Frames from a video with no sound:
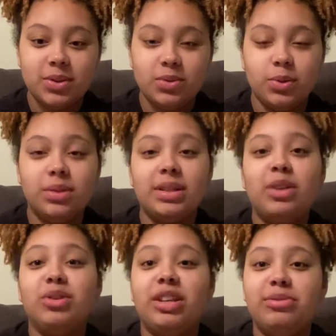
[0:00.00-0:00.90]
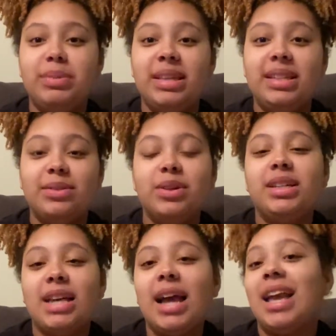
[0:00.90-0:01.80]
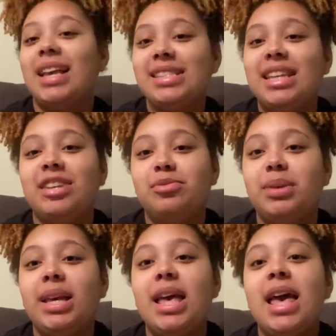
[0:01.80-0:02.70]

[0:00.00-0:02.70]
Well, they don't give me, well, yeah, I guess they give me.